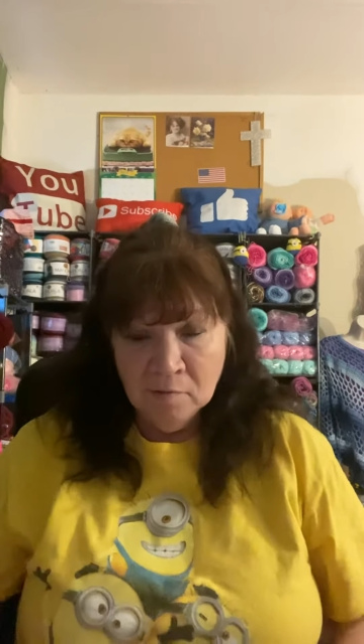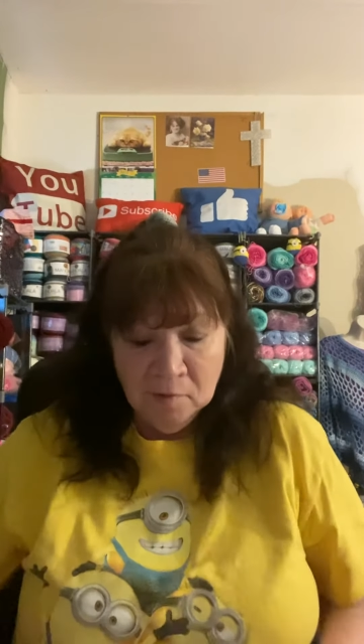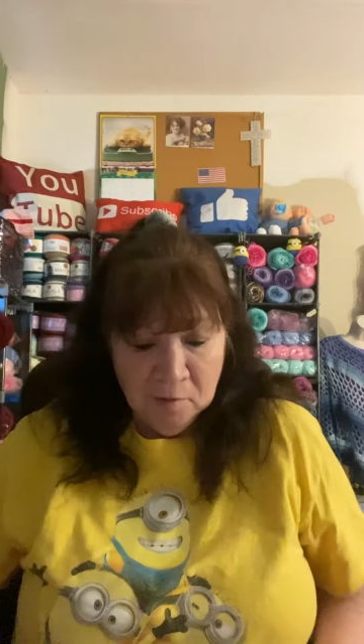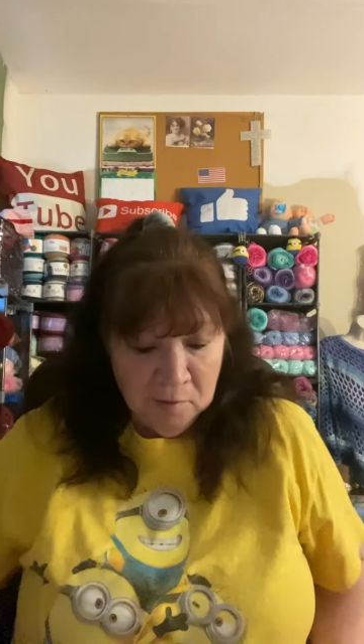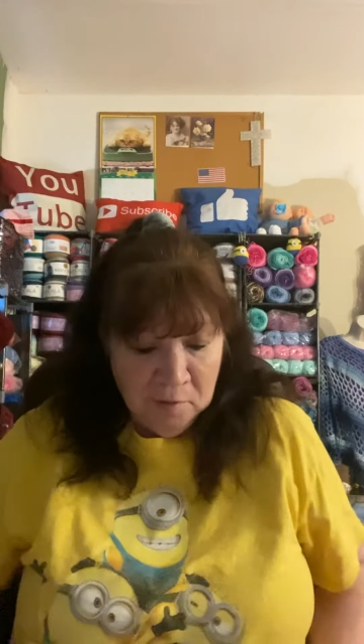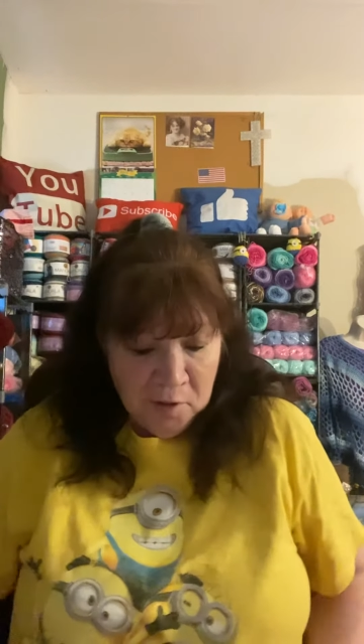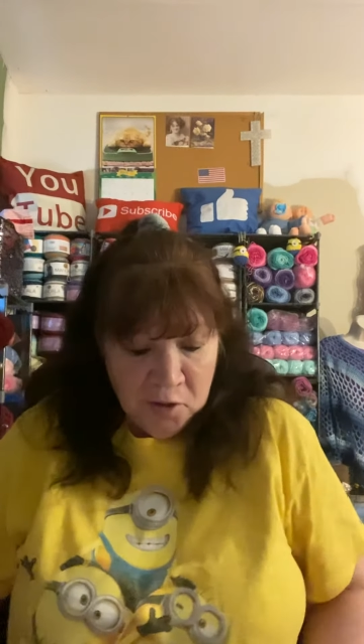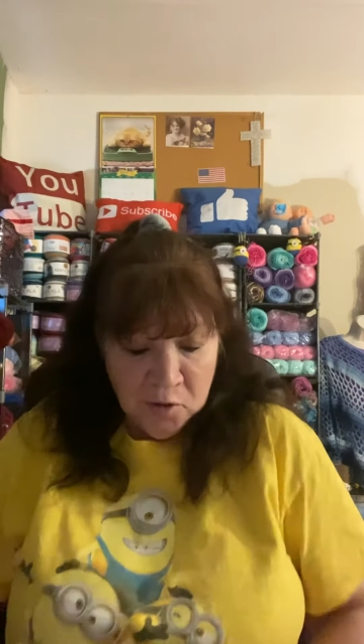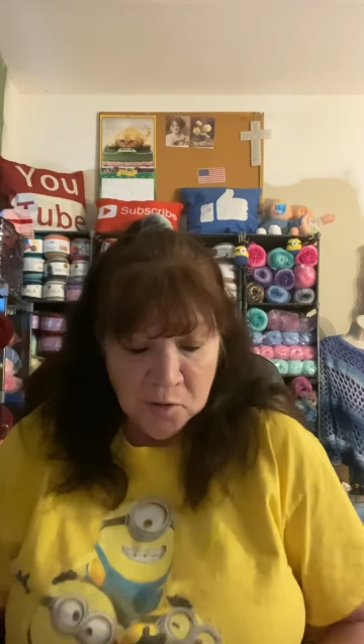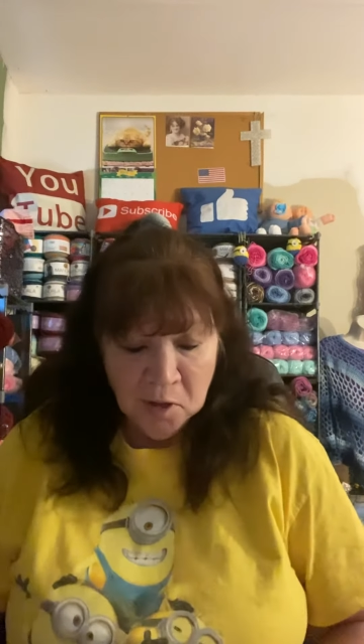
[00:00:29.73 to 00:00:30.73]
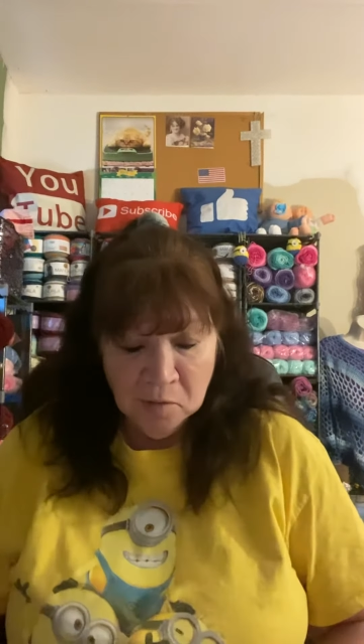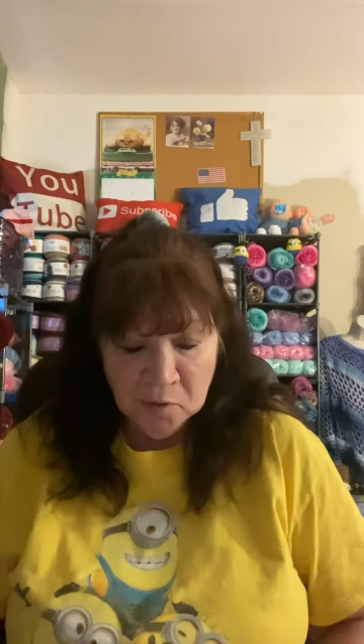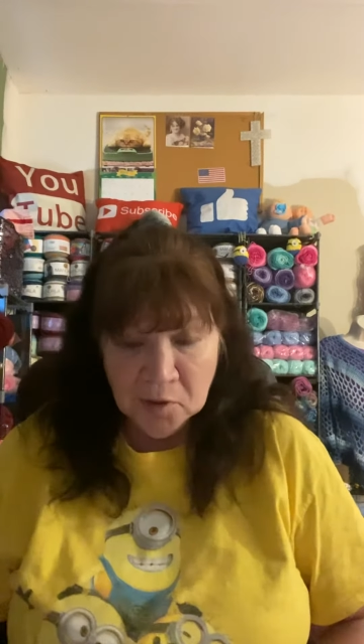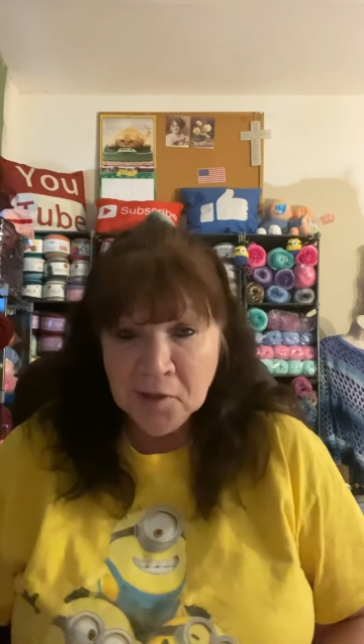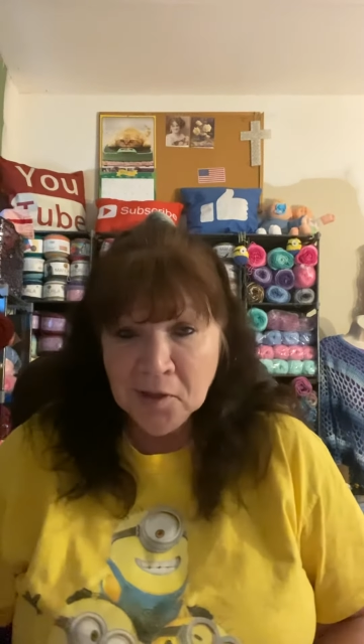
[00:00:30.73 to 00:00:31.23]
further ado, I will
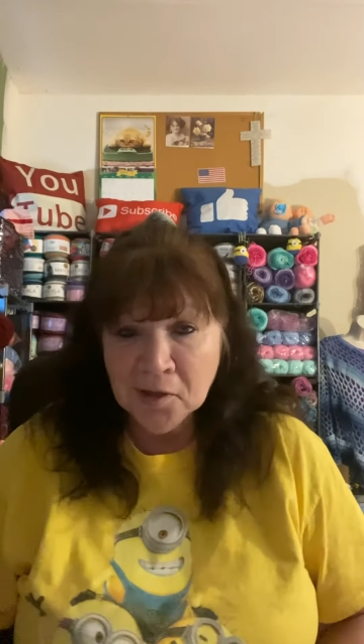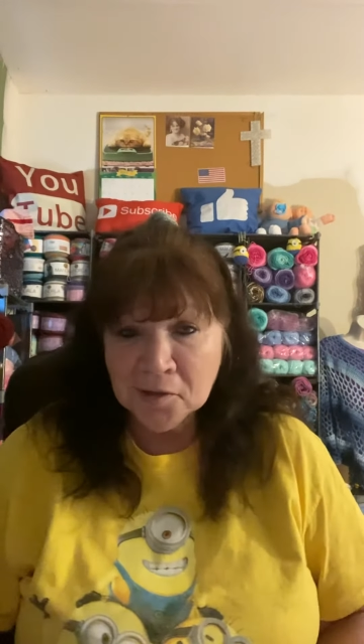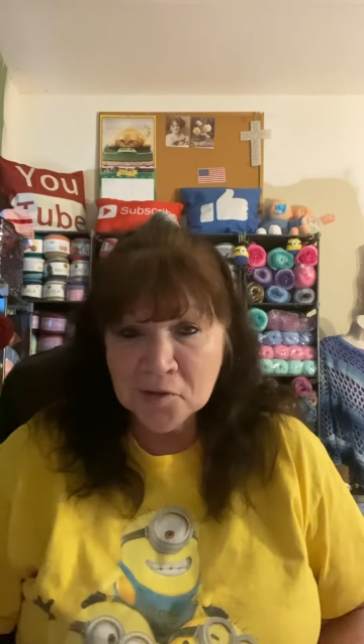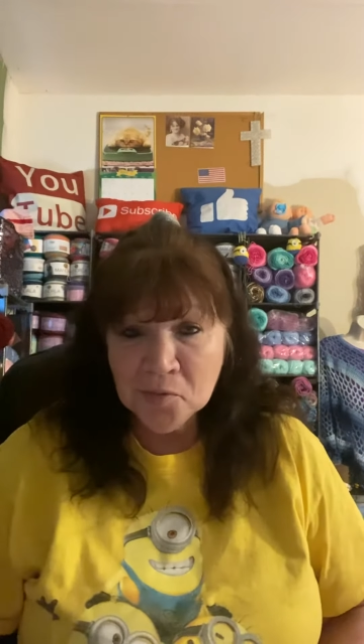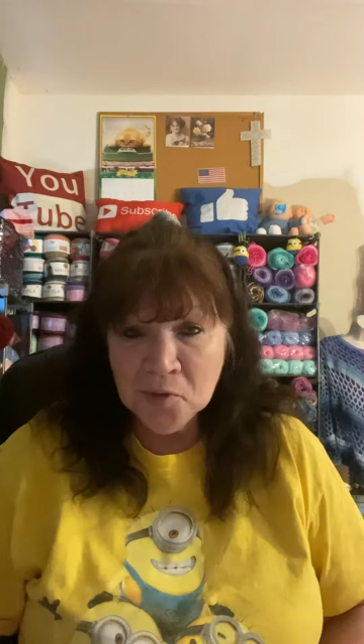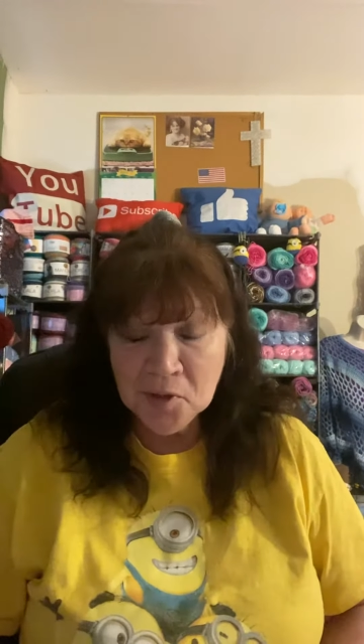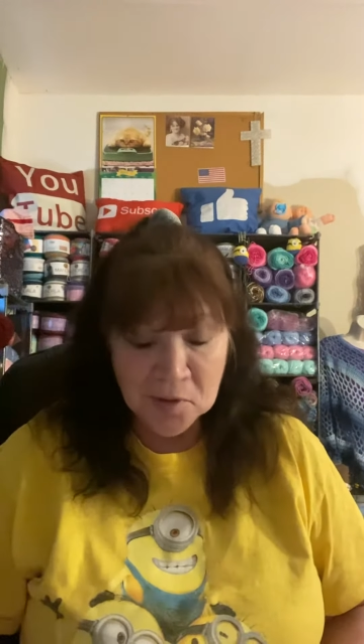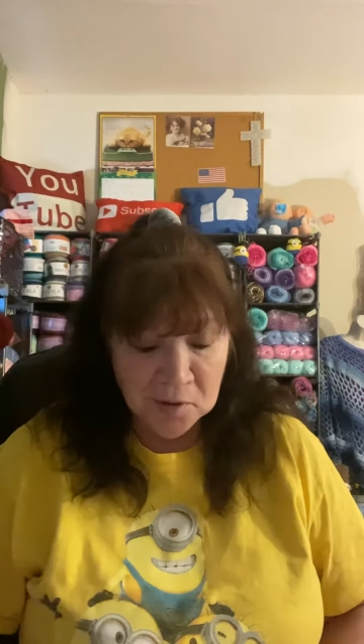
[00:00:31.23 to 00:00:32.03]
announce the winner.